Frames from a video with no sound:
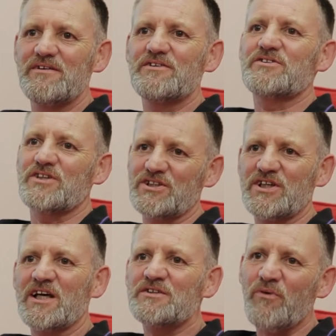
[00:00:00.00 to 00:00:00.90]

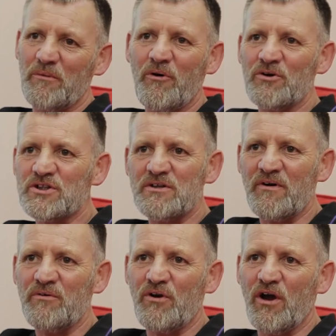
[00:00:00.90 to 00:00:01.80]
successful, positive
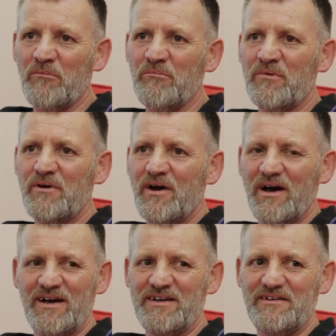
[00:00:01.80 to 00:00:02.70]
outcome.
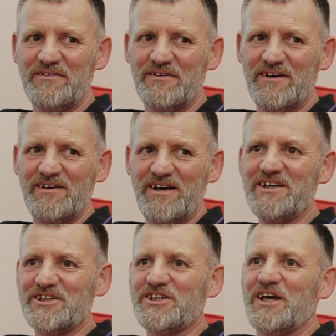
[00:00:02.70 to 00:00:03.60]
And I
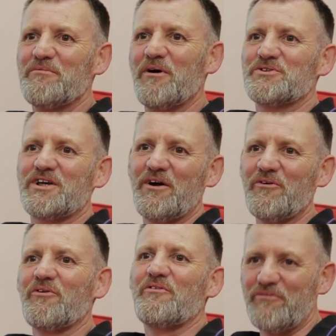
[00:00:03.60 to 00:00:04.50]
hate to say it, but I was kind
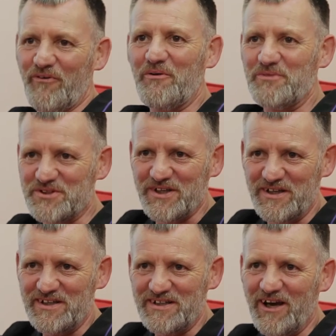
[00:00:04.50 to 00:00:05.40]
of looking forward to
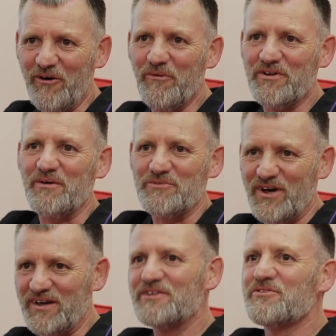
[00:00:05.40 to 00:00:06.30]
getting it dealt with. I'd
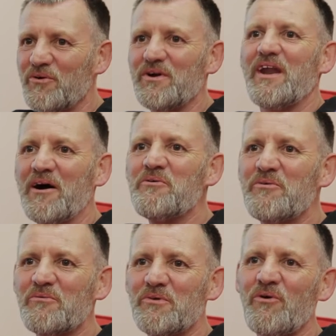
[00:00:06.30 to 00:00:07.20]
rather do it now.
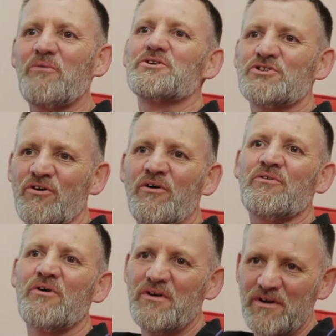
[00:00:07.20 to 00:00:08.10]
We know what's
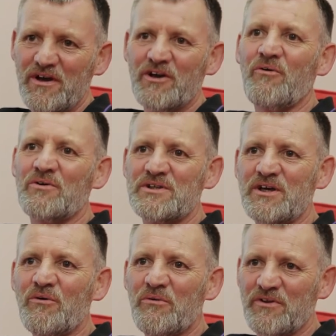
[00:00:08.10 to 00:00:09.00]
wrong. Go and
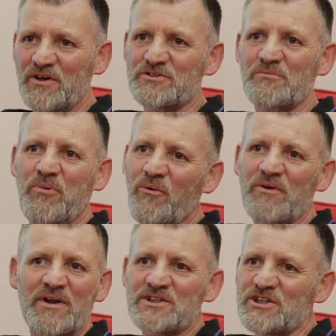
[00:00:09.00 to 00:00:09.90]
deal with it. It's
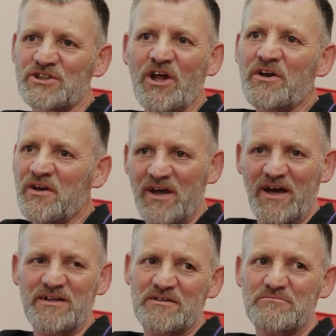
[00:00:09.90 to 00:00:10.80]
important this is done.
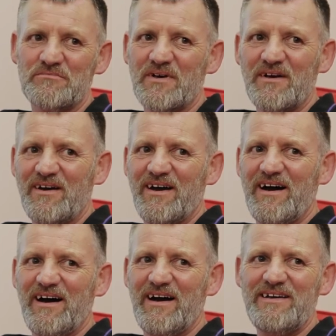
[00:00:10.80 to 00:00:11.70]
And
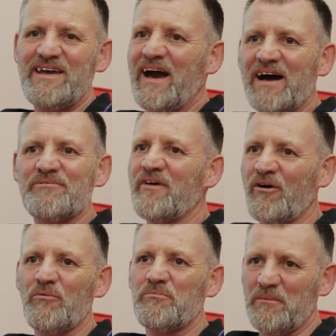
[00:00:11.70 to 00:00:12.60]
yeah, I
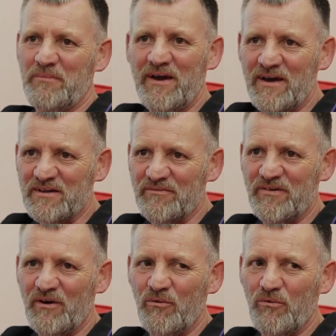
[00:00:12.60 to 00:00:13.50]
felt prepared. I
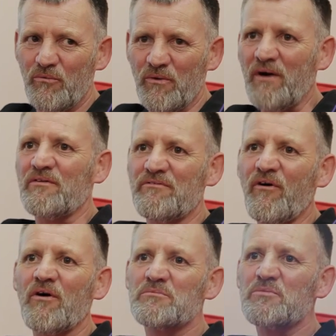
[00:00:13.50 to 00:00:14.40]
felt well
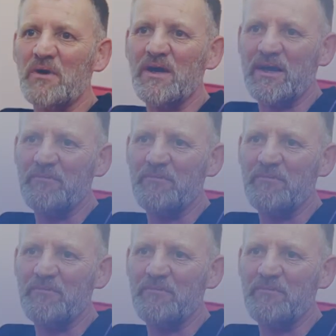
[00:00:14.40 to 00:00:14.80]
informed when I came